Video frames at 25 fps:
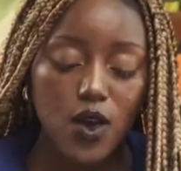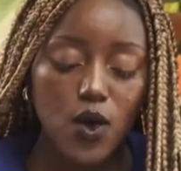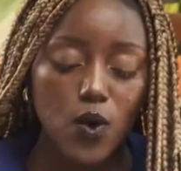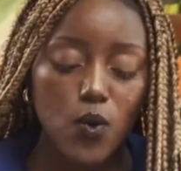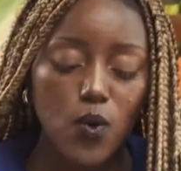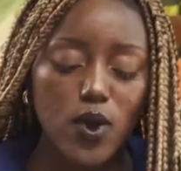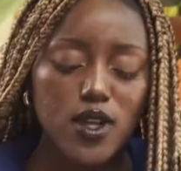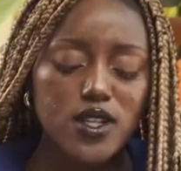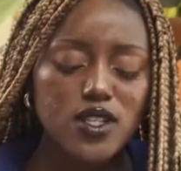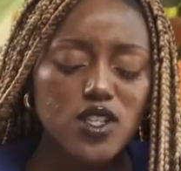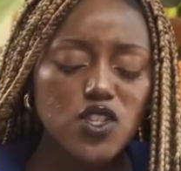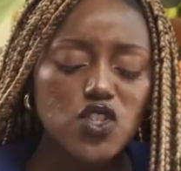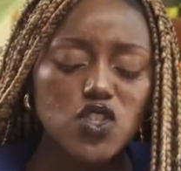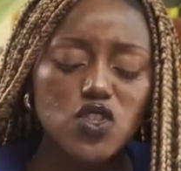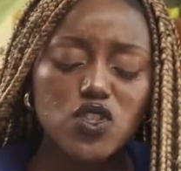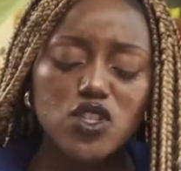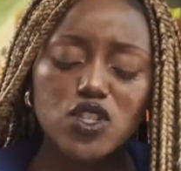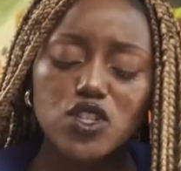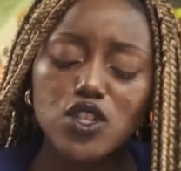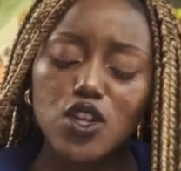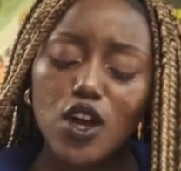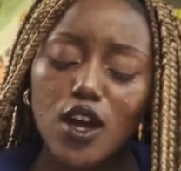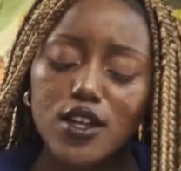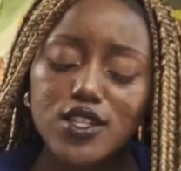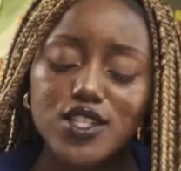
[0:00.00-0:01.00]
When did you
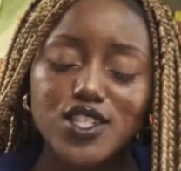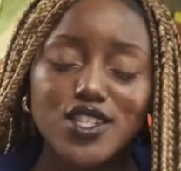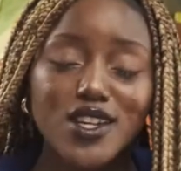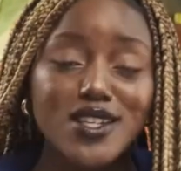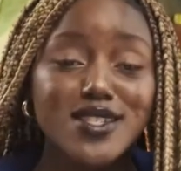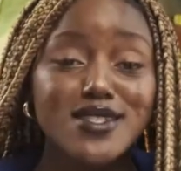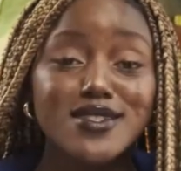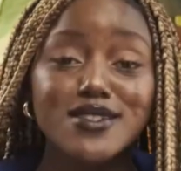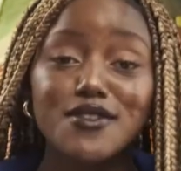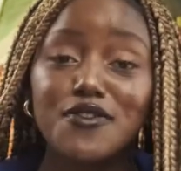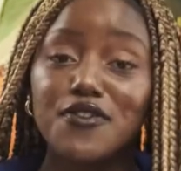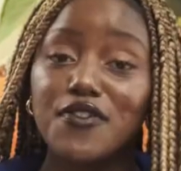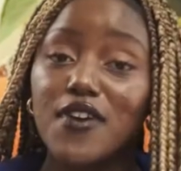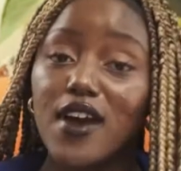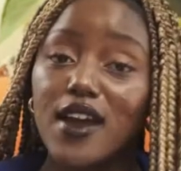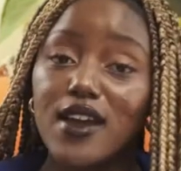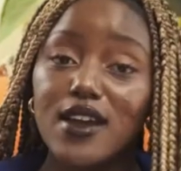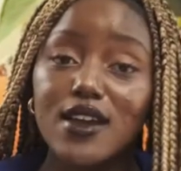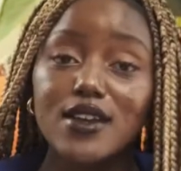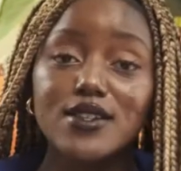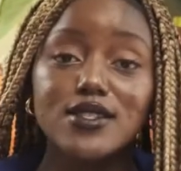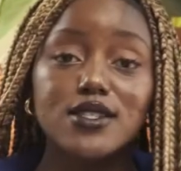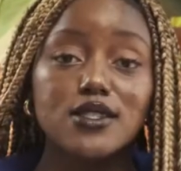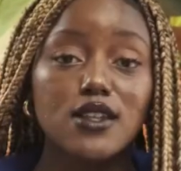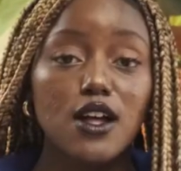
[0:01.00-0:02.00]
start
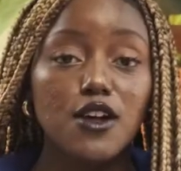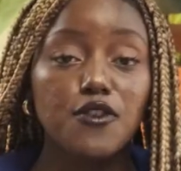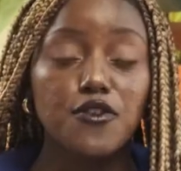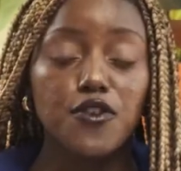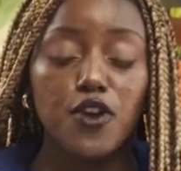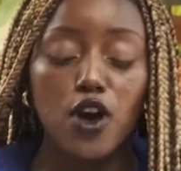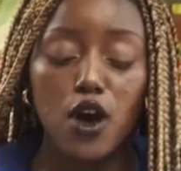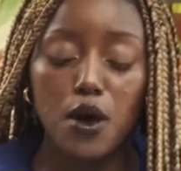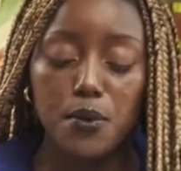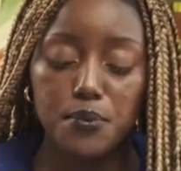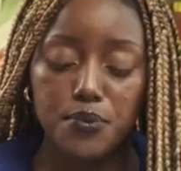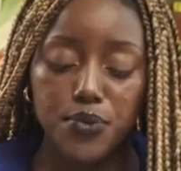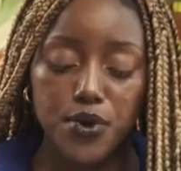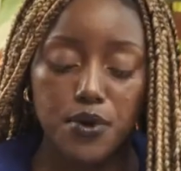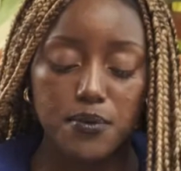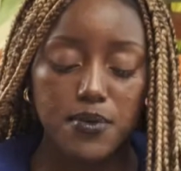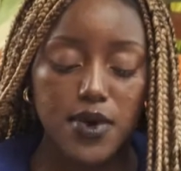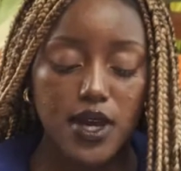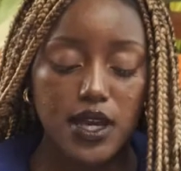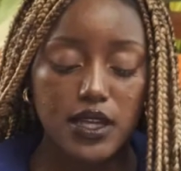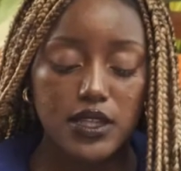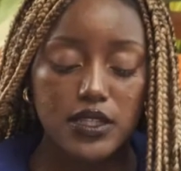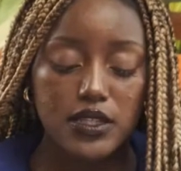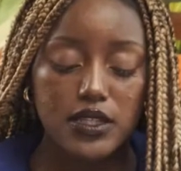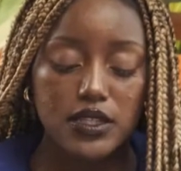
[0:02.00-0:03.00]
justifying
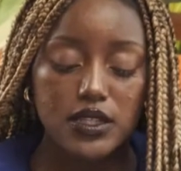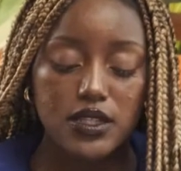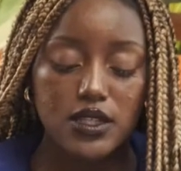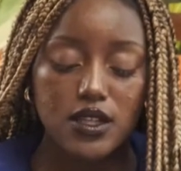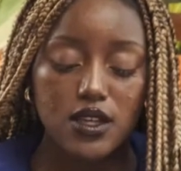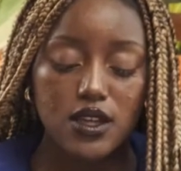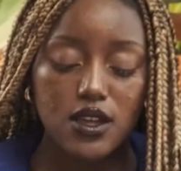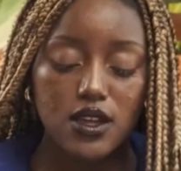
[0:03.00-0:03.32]
self-compromise?